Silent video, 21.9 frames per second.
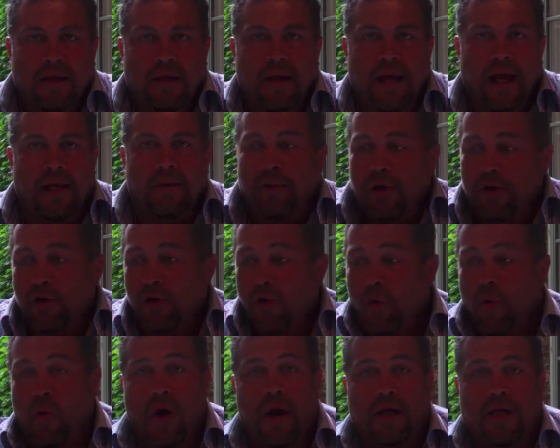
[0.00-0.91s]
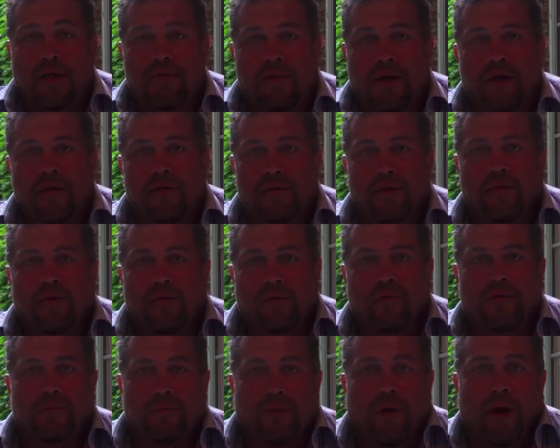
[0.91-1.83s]
anybody who will walk in there,
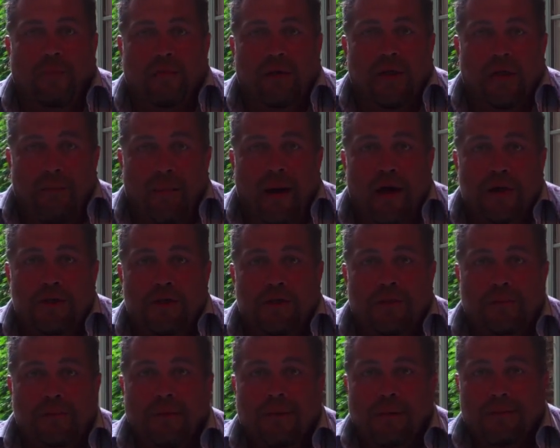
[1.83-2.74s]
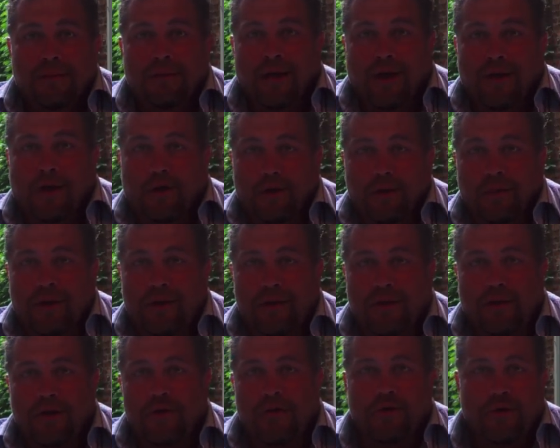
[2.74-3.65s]
would probably imagine that it could be
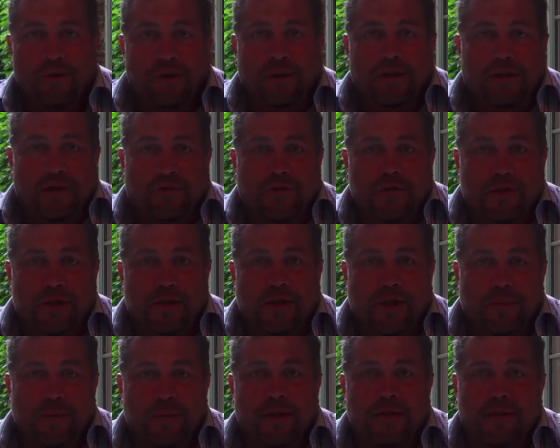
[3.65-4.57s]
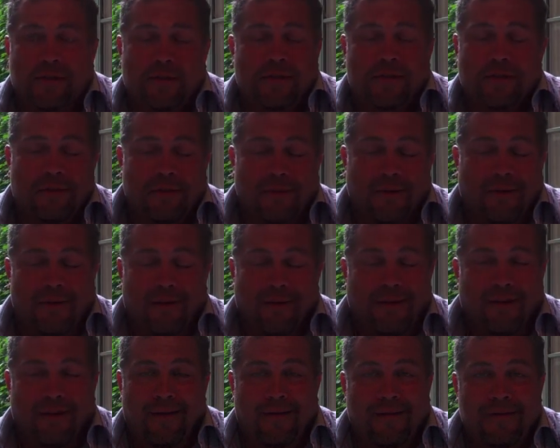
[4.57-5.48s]
the Queue. The only difference is going to be it's
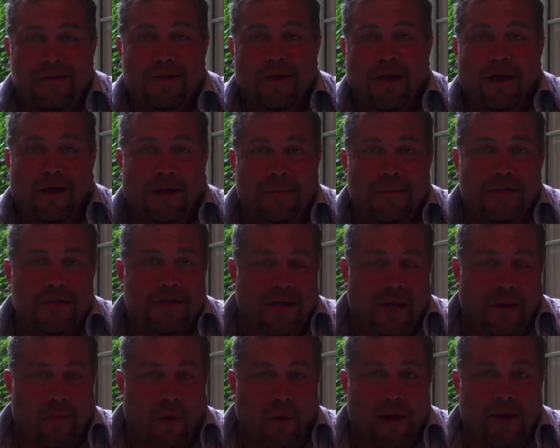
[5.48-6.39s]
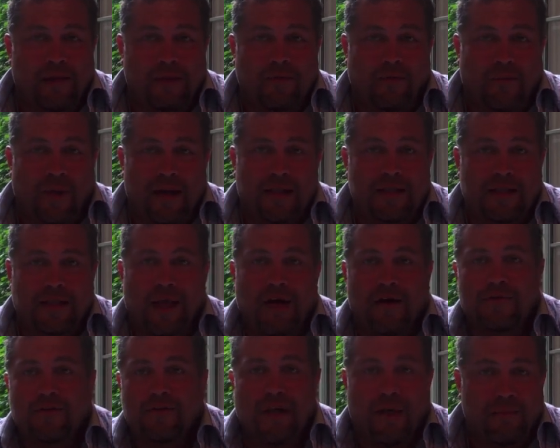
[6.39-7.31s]
not going to be the same the wait
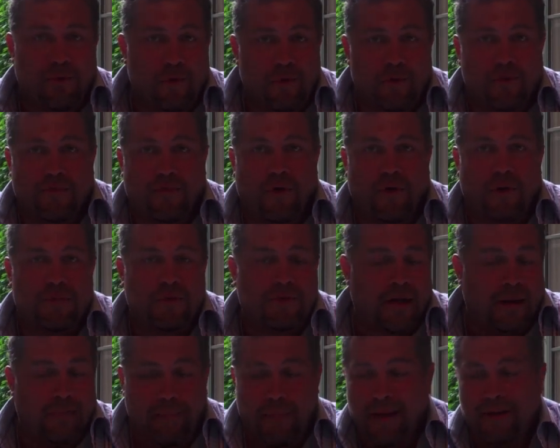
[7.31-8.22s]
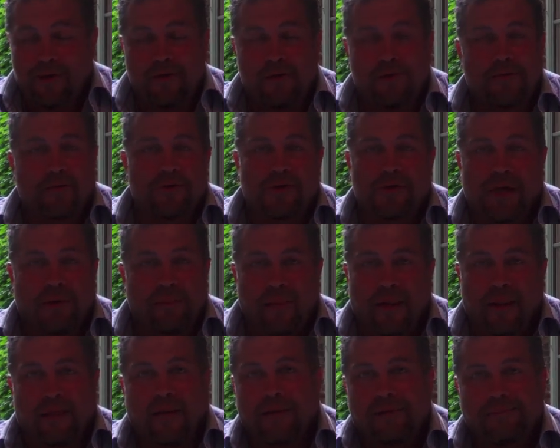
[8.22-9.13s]
staff, same uniform, same menu, same
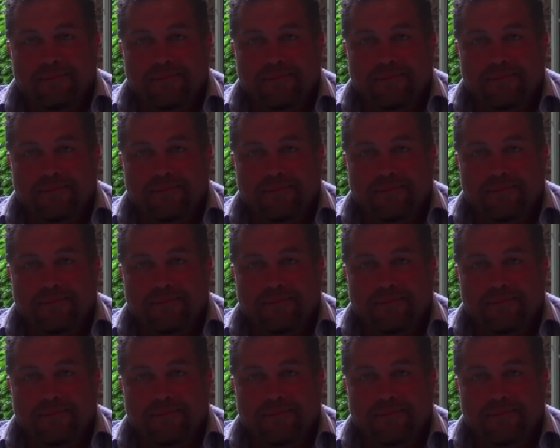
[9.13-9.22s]
nothing.